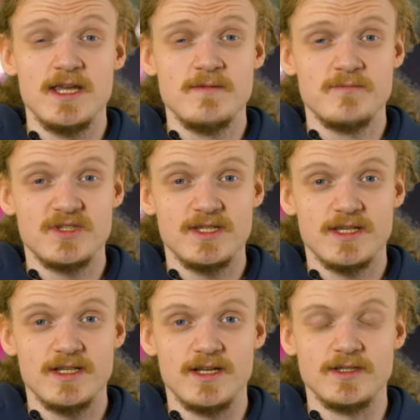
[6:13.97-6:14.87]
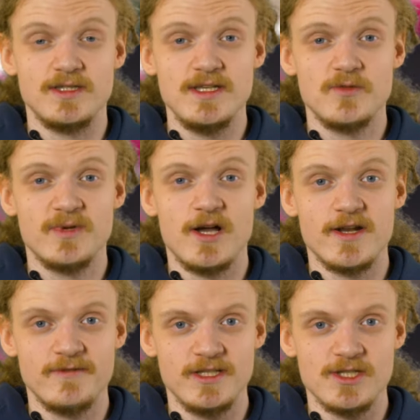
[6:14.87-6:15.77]
In particular, Dino
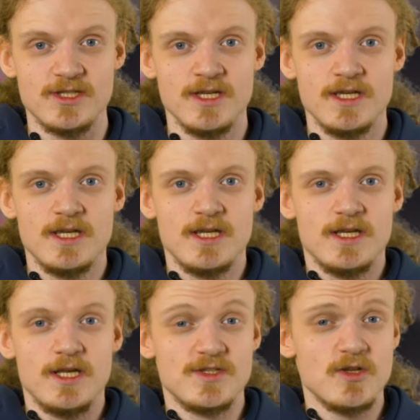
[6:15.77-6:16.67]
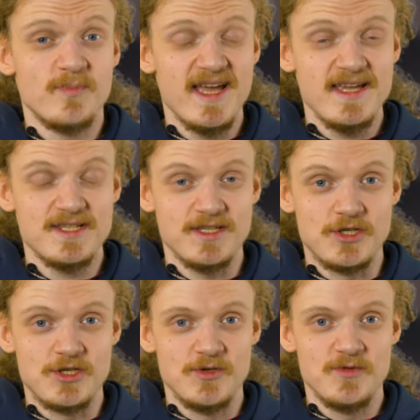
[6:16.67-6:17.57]
Beganovic. It's not pace
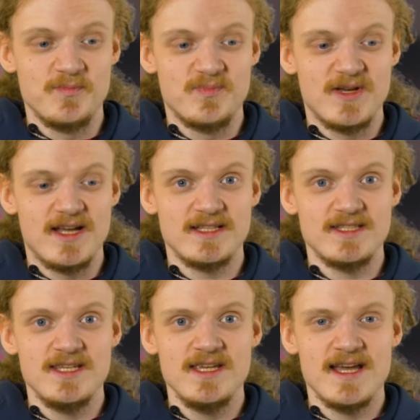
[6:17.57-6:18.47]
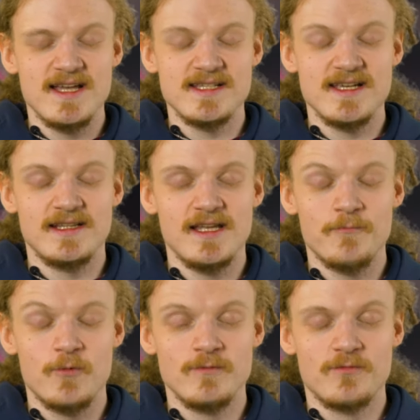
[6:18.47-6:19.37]
issue, but he has had
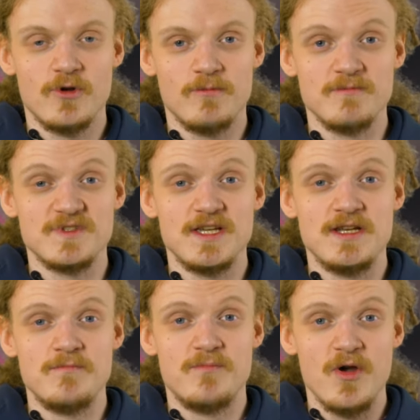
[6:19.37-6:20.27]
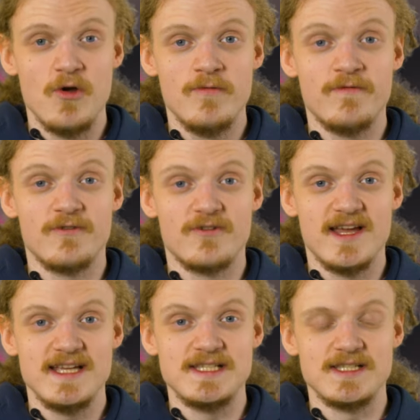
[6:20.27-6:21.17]
lap one problems in both
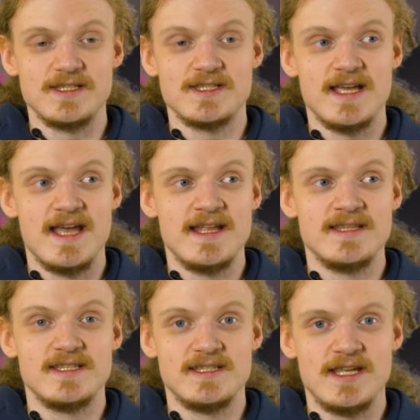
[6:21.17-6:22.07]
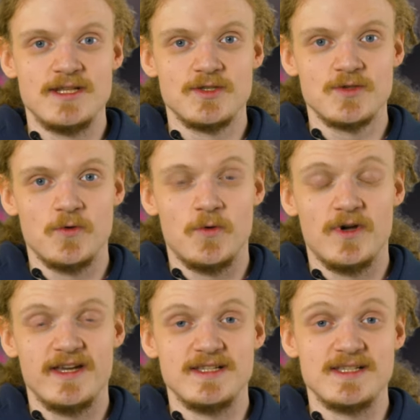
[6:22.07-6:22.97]
races and didn't
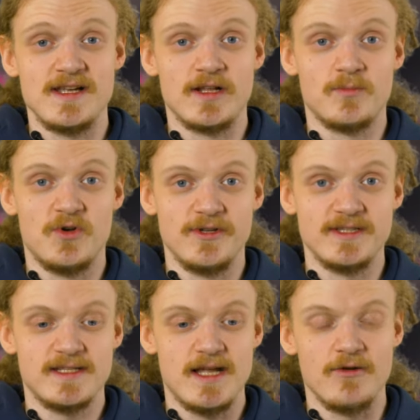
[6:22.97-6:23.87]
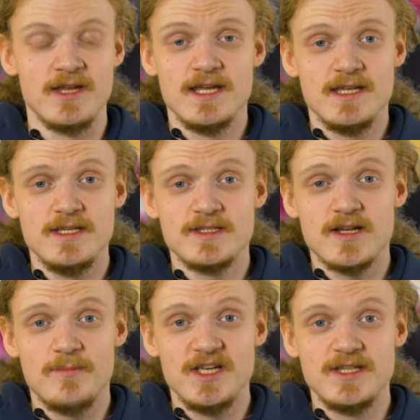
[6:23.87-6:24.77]
score a single point. Now, he is
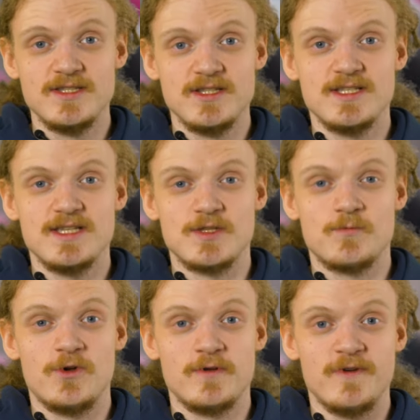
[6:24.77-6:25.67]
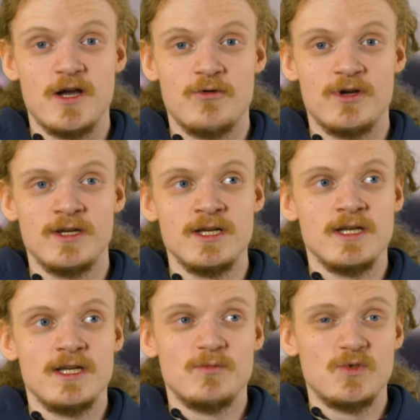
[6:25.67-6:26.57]
coming into this as one of our
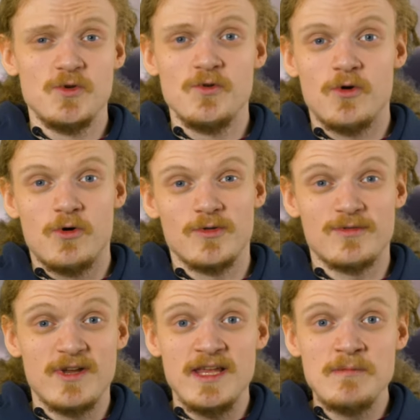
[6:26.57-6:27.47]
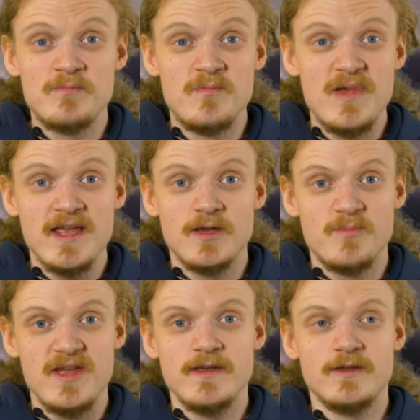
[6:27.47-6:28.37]
two or three big,
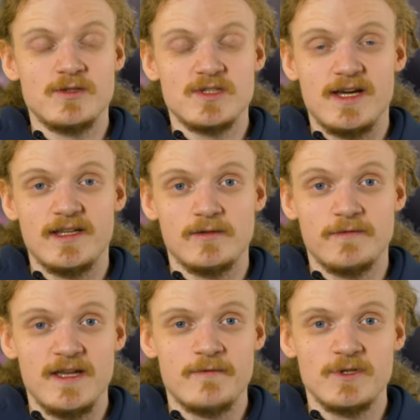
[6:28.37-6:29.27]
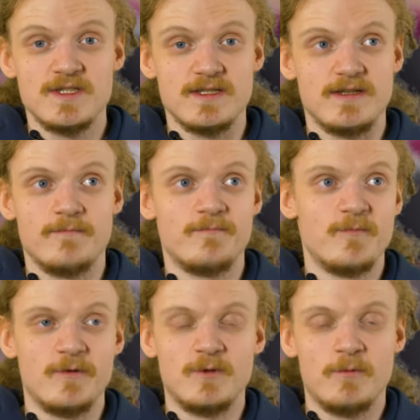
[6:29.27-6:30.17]
big title favourites.
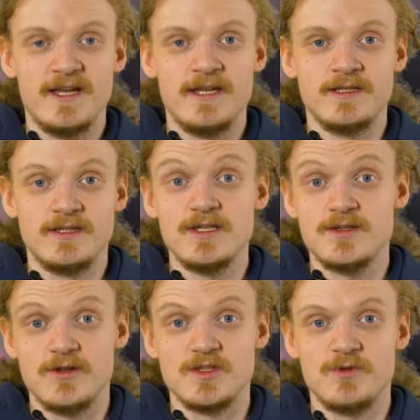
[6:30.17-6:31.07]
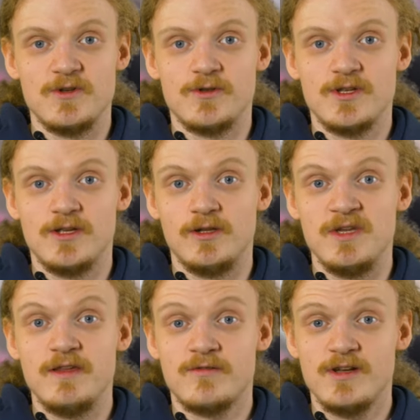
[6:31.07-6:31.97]
With the way this round's been looking, it'll
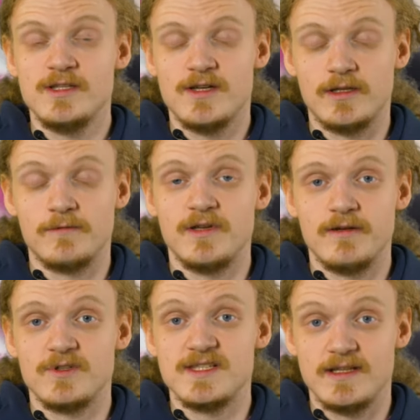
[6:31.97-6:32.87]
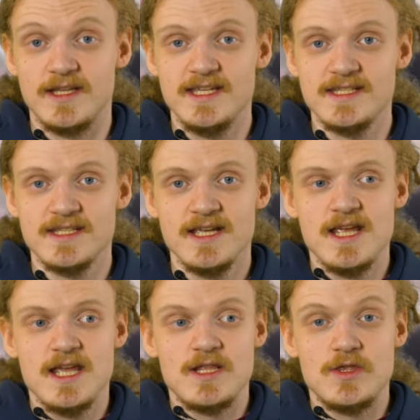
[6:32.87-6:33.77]
be three title favourites at least.
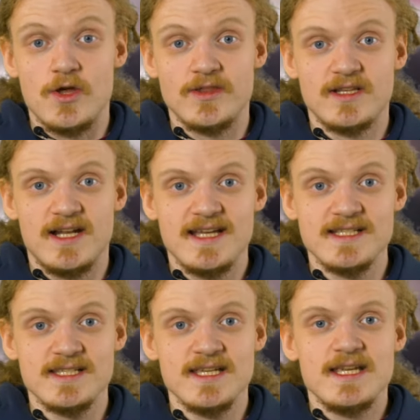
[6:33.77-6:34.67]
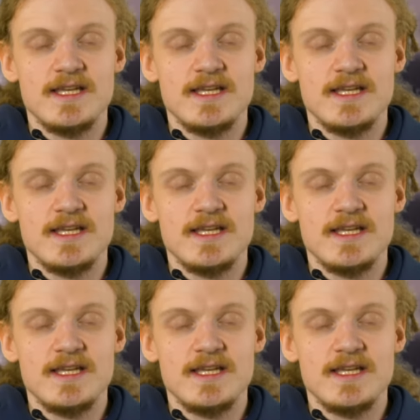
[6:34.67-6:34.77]
Nonetheless,